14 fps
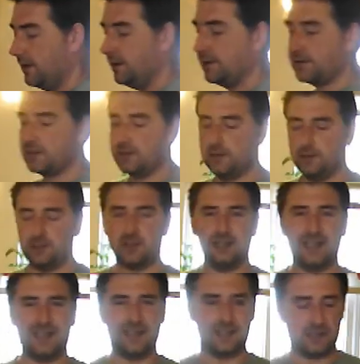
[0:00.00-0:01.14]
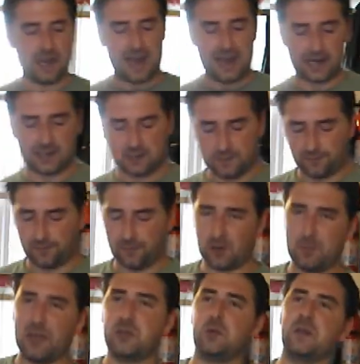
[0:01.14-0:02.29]
The solution is active for
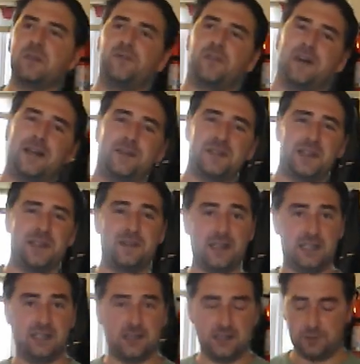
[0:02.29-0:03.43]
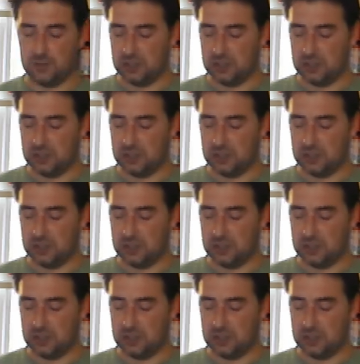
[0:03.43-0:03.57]
about 24 hours and then it needs to